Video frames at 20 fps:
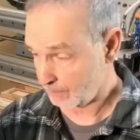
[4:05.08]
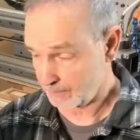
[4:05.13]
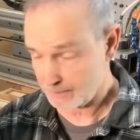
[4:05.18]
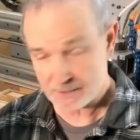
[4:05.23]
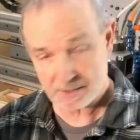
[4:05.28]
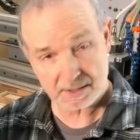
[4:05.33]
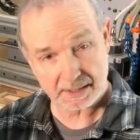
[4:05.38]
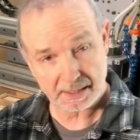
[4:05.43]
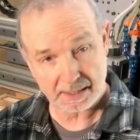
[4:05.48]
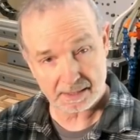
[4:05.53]
in
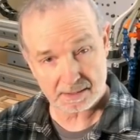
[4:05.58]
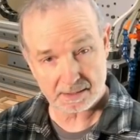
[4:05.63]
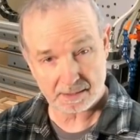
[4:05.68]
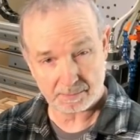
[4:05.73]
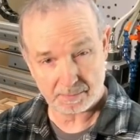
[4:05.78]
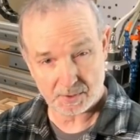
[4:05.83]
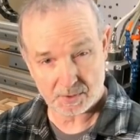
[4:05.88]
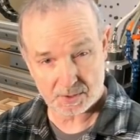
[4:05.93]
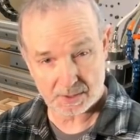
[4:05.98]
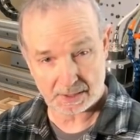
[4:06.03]
this case
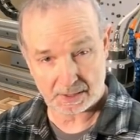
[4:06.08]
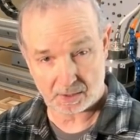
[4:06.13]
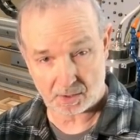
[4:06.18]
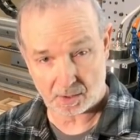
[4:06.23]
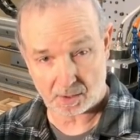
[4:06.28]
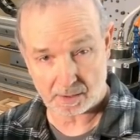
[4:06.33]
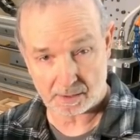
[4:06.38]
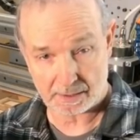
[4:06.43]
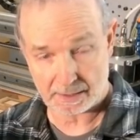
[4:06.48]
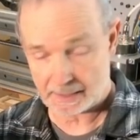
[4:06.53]
I'm using a
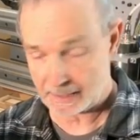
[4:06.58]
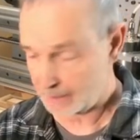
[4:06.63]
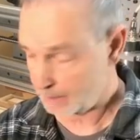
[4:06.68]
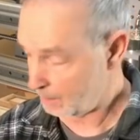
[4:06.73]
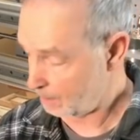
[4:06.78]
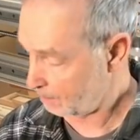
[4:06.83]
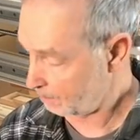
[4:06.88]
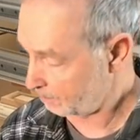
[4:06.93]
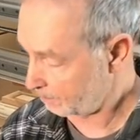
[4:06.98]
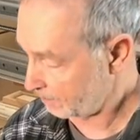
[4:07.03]
hard
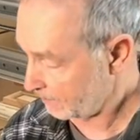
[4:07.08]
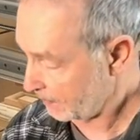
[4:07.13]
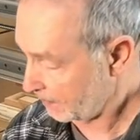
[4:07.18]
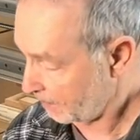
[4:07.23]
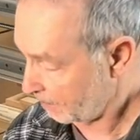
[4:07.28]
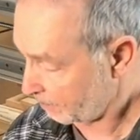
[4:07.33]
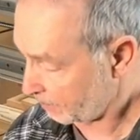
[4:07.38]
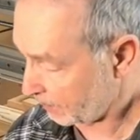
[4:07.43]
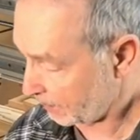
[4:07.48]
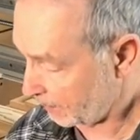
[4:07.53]
nylon
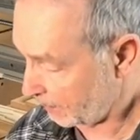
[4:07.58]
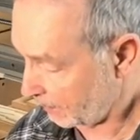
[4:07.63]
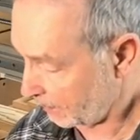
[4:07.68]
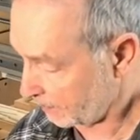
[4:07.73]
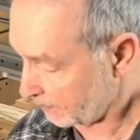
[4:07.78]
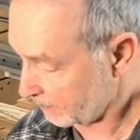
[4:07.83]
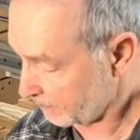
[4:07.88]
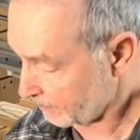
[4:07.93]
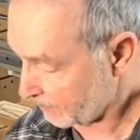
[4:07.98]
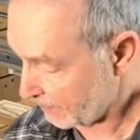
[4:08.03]

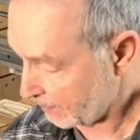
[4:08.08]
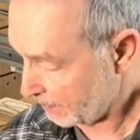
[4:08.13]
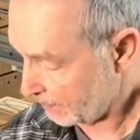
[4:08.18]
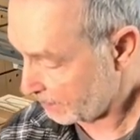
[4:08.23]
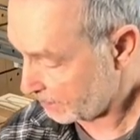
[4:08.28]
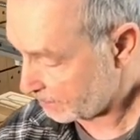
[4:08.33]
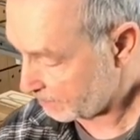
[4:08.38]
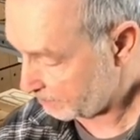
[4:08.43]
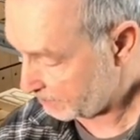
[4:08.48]
plug, to